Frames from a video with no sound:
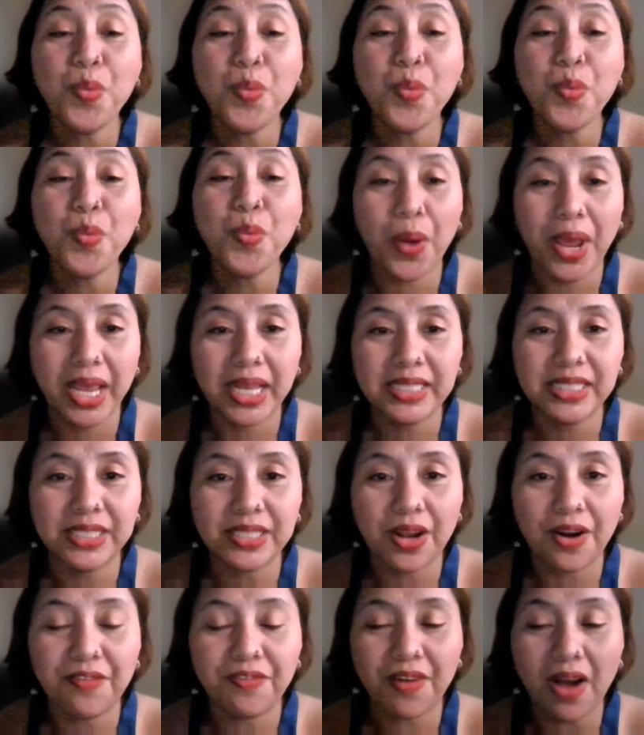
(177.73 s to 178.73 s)
ways
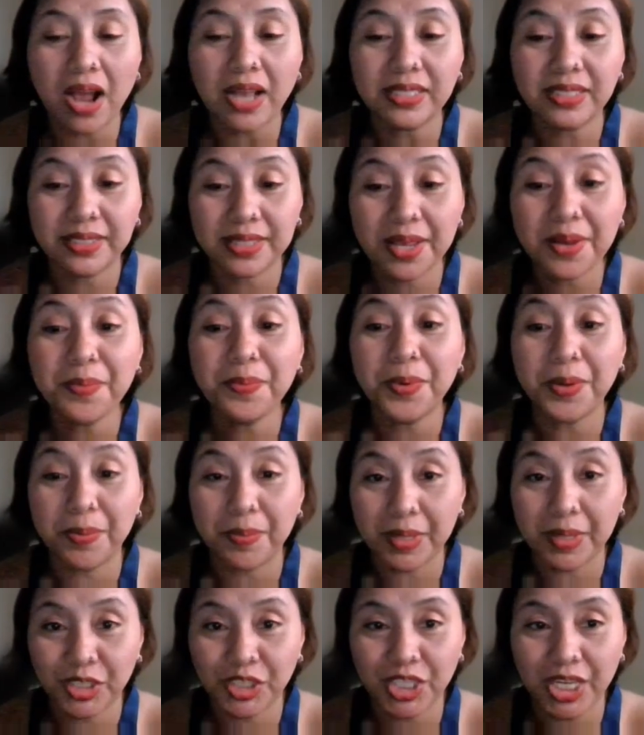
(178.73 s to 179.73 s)
of asking
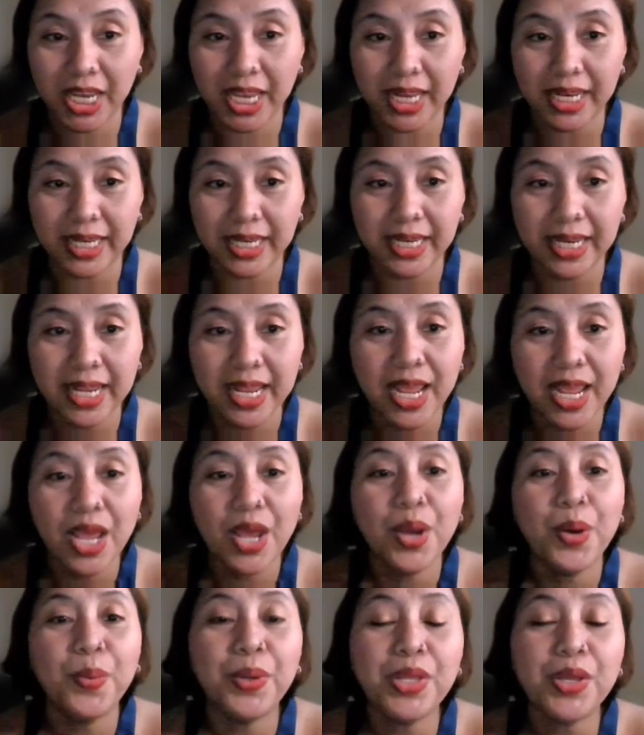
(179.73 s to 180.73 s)
permission.
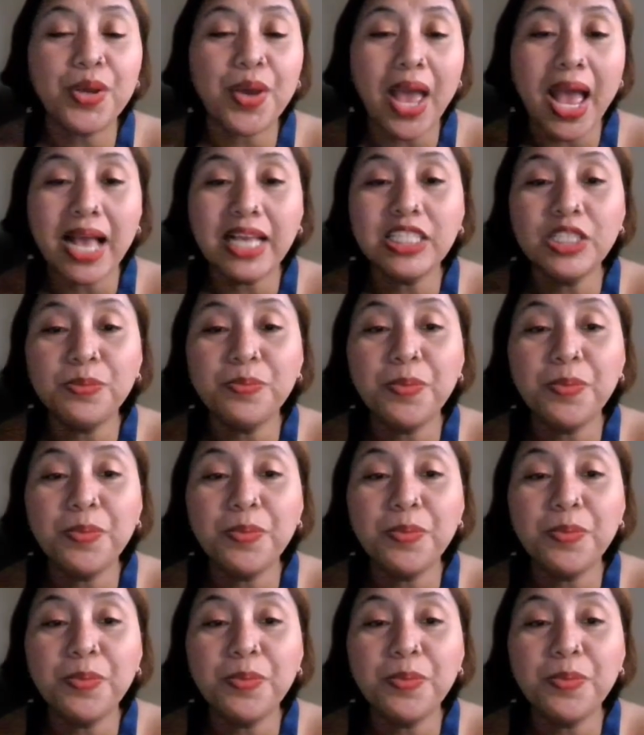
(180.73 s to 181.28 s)
When you ask